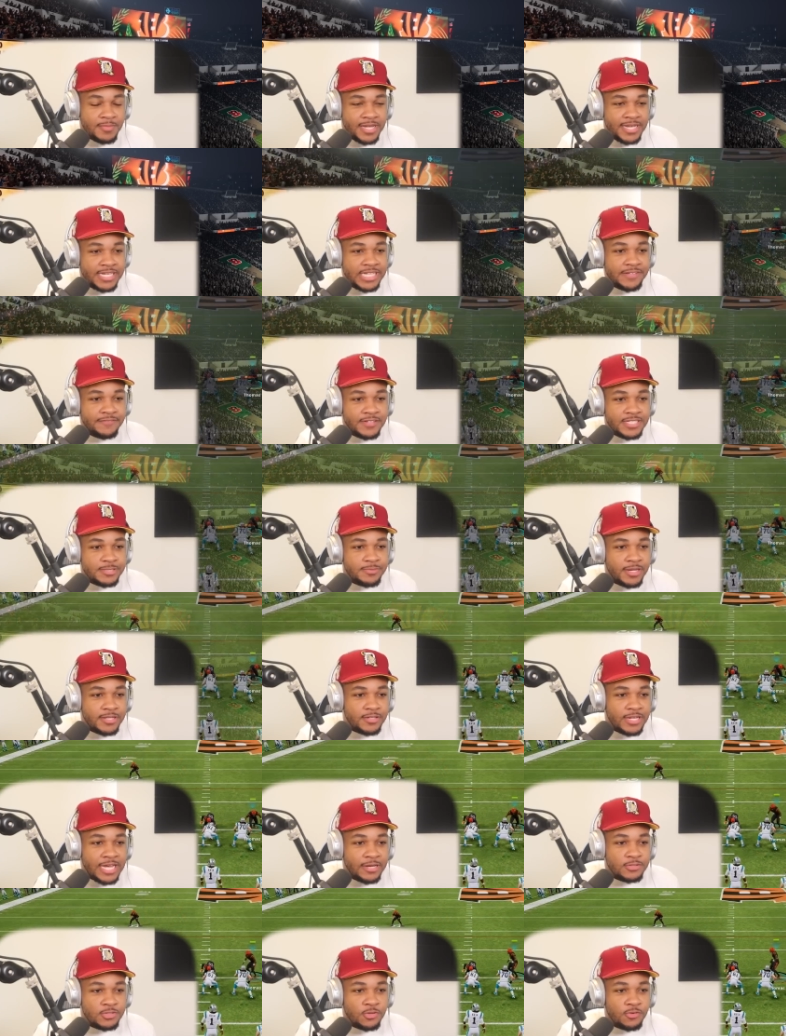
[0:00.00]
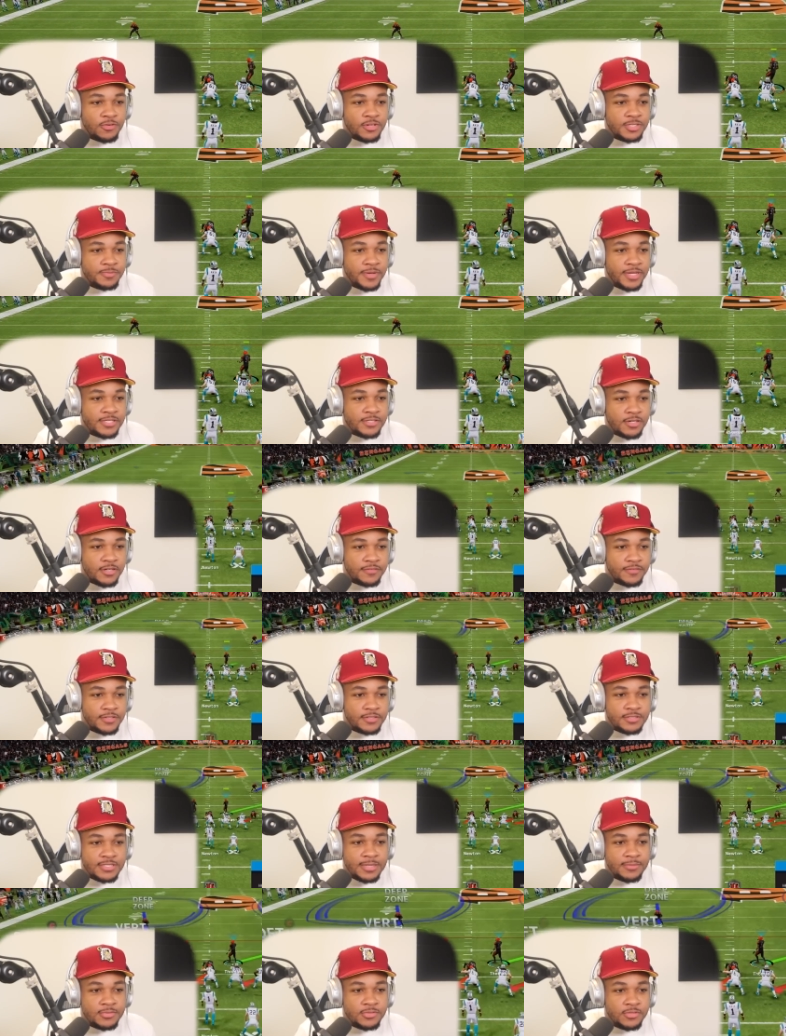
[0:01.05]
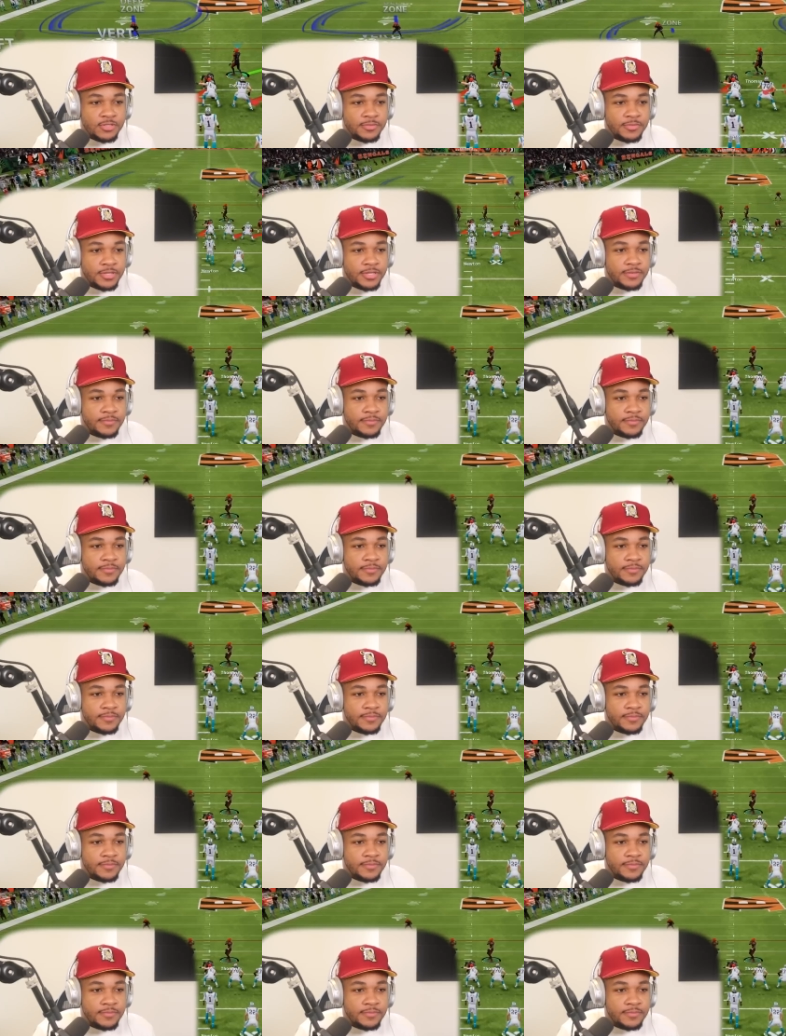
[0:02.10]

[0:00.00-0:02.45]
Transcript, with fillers: My defense about to outscore this man's offense. How much you gonna bet?